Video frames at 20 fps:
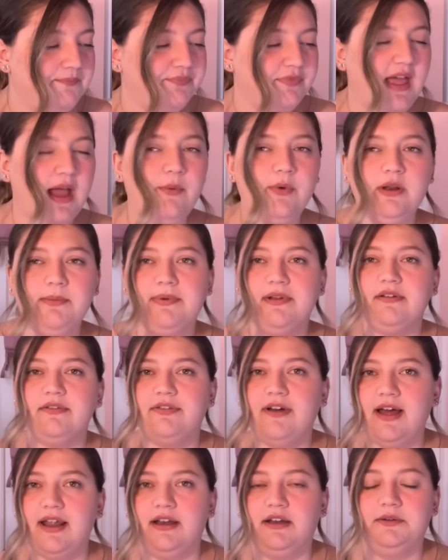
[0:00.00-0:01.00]
That would have been
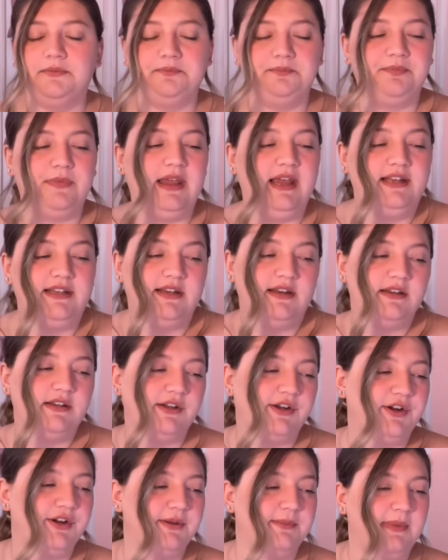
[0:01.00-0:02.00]
fun. It didn't
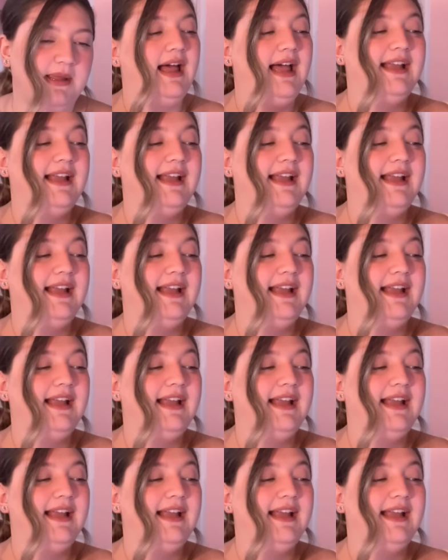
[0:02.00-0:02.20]
occur to me.